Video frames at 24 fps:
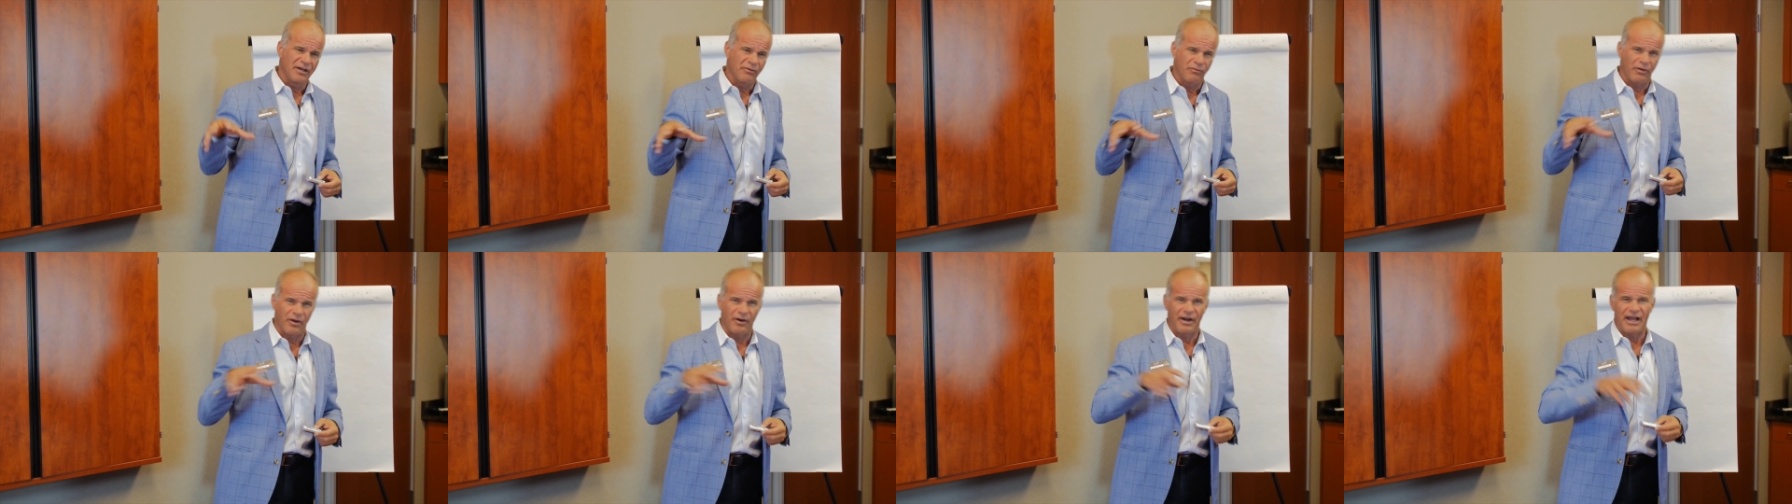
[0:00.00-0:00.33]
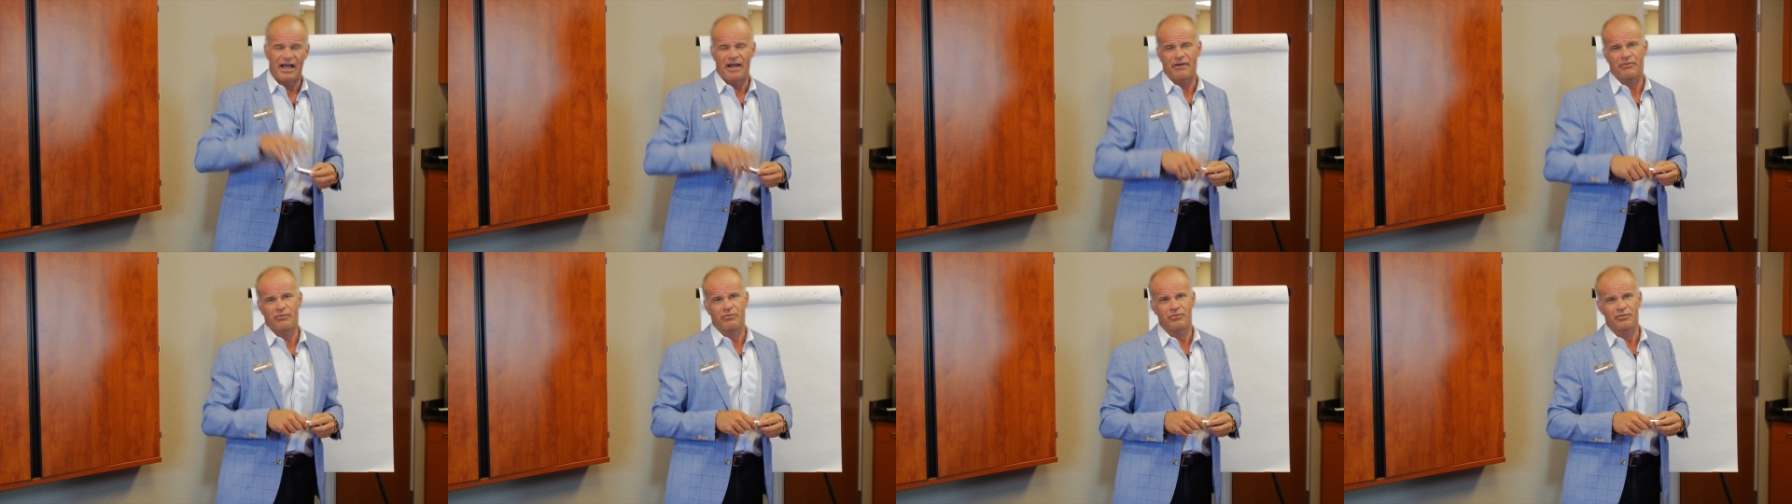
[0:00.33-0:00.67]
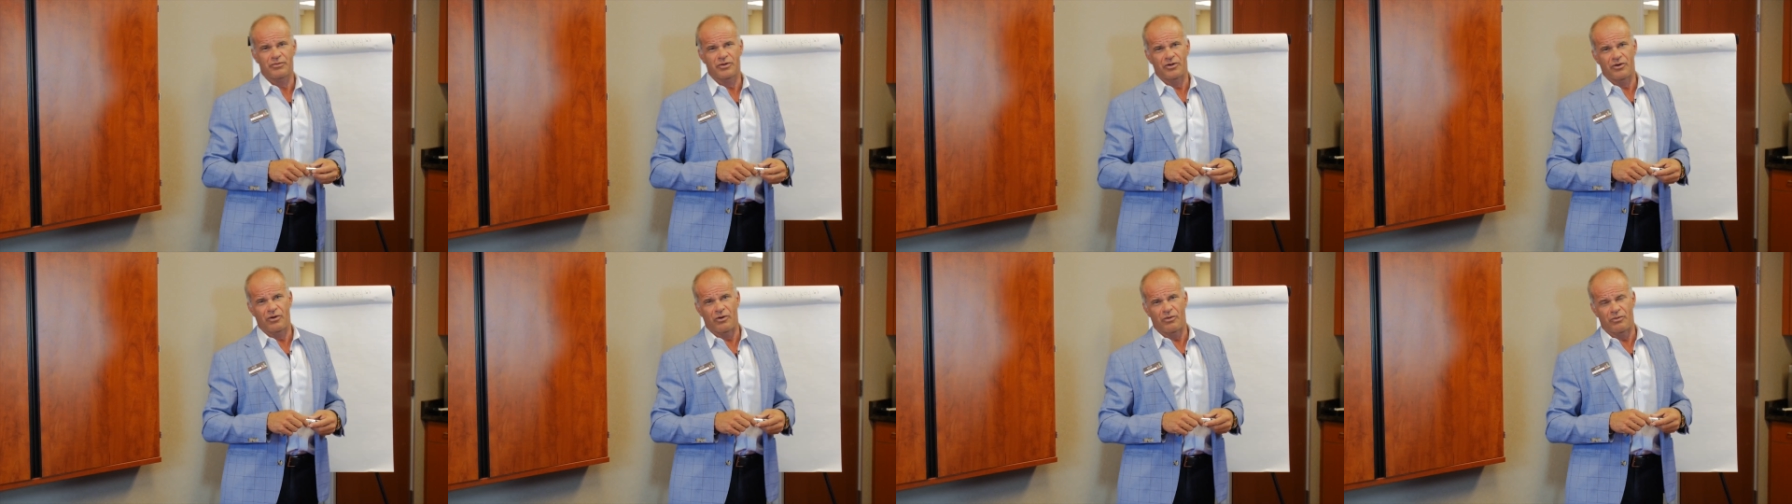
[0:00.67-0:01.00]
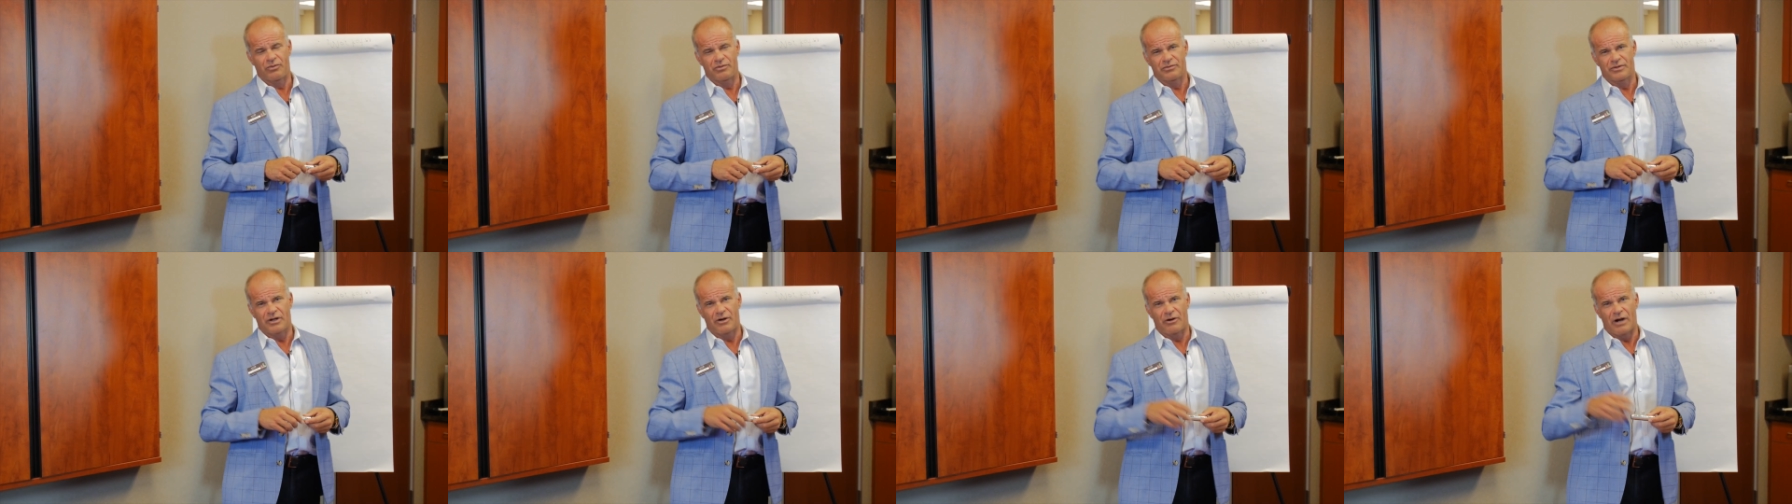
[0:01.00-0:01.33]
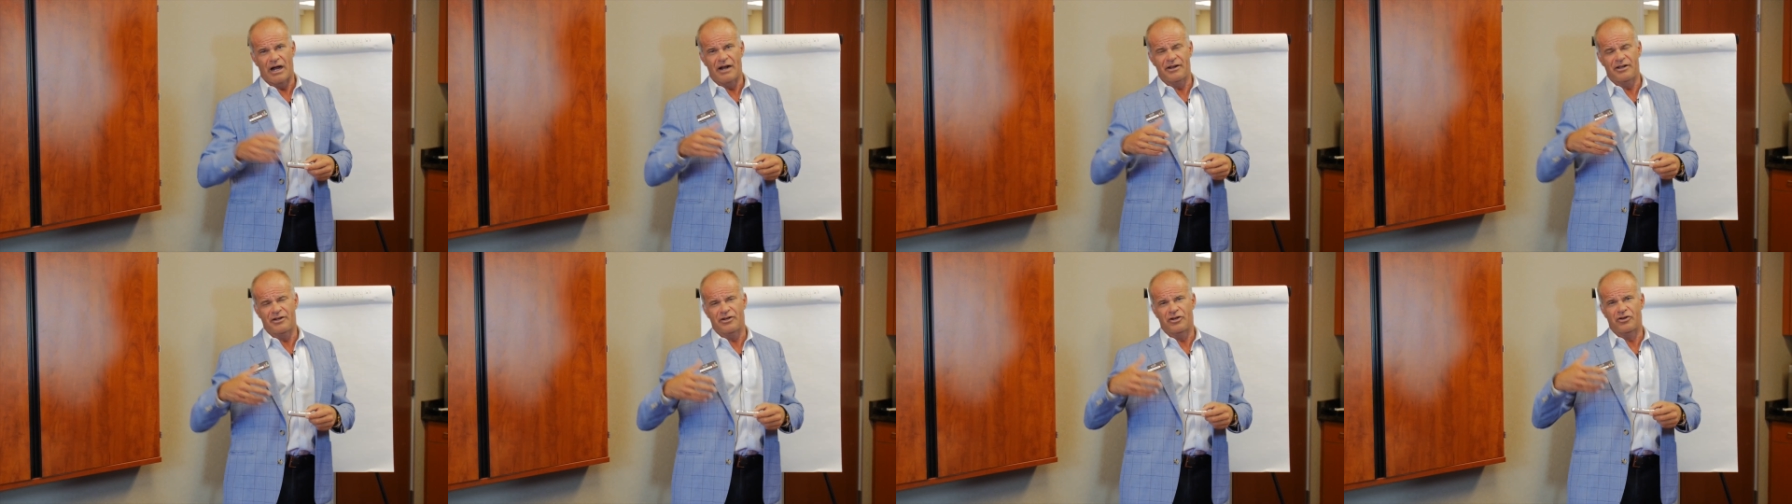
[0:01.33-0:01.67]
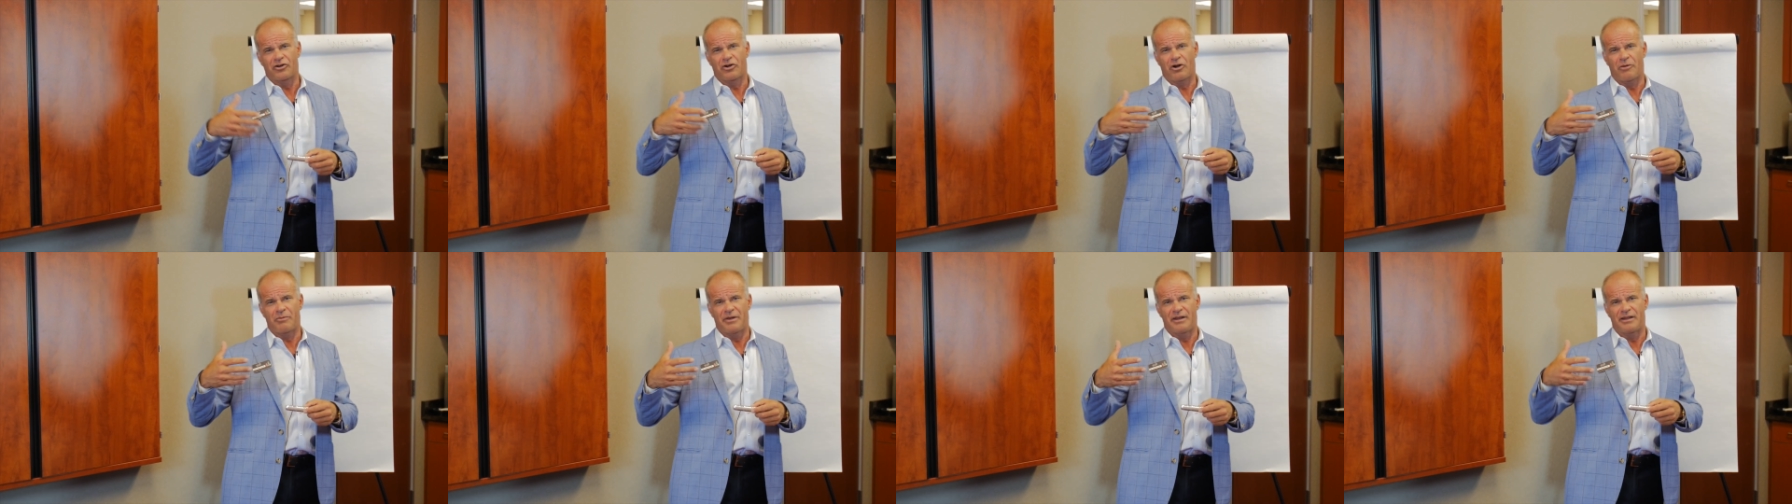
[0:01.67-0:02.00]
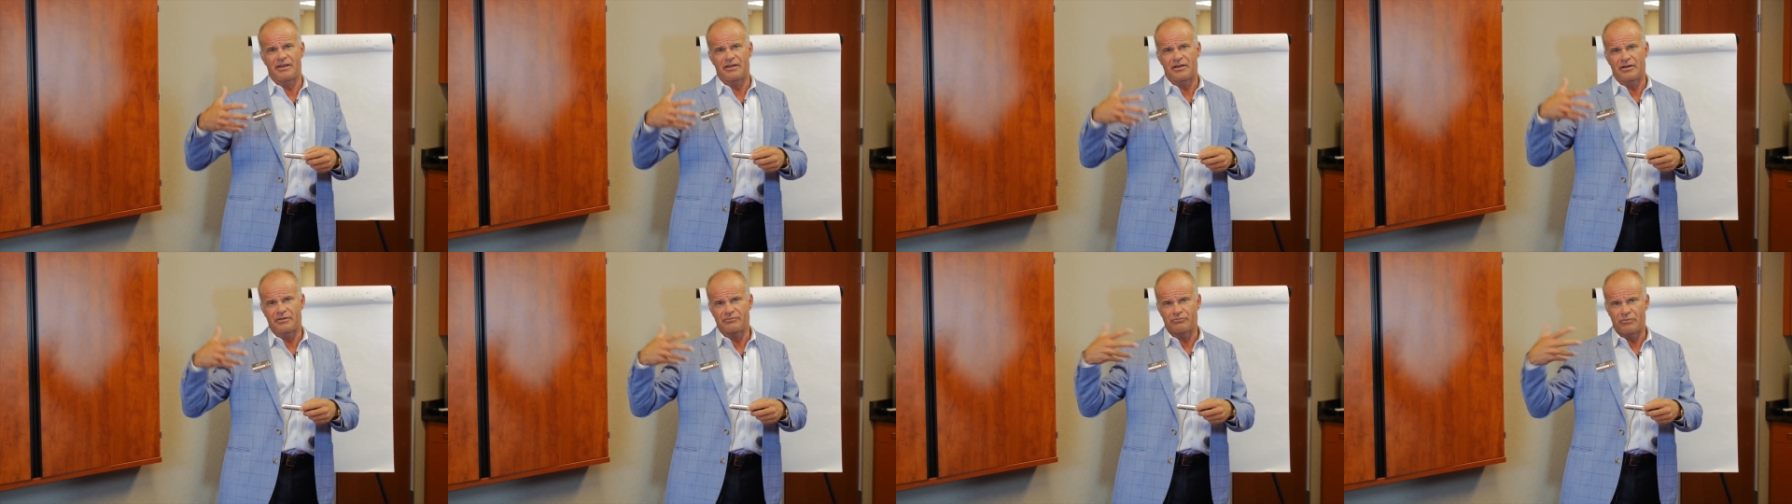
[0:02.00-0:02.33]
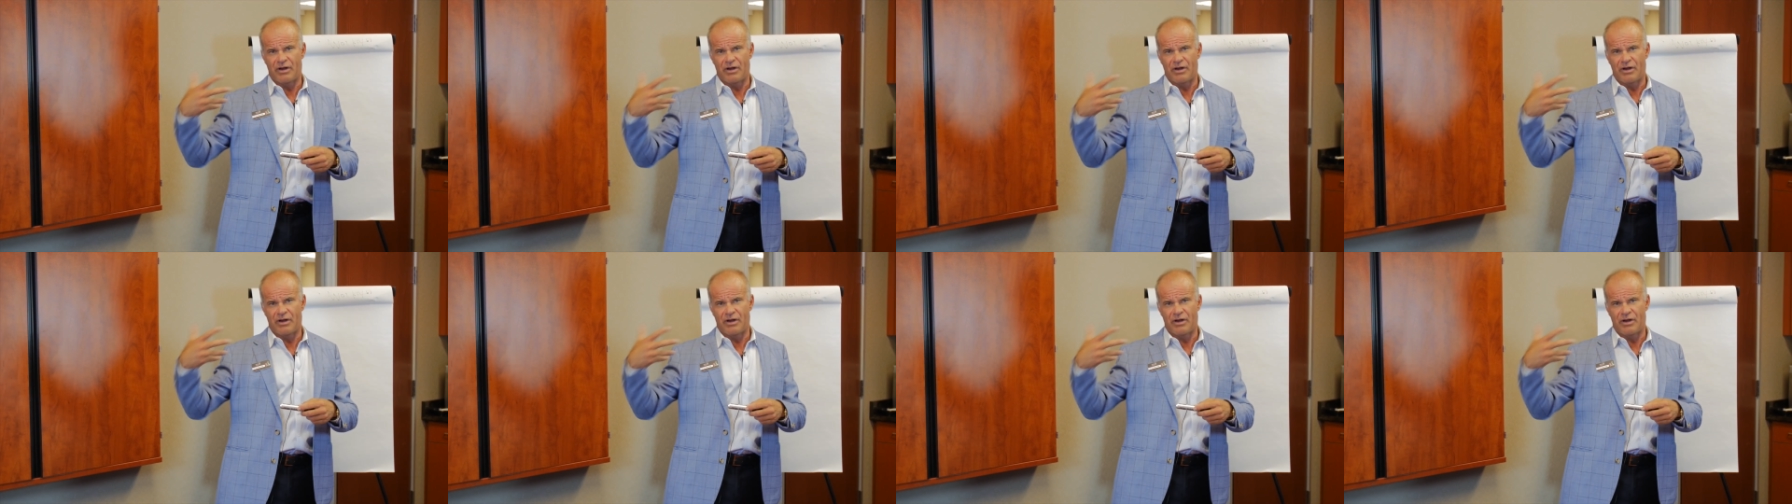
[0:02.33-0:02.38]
whether or not you know or how you determine the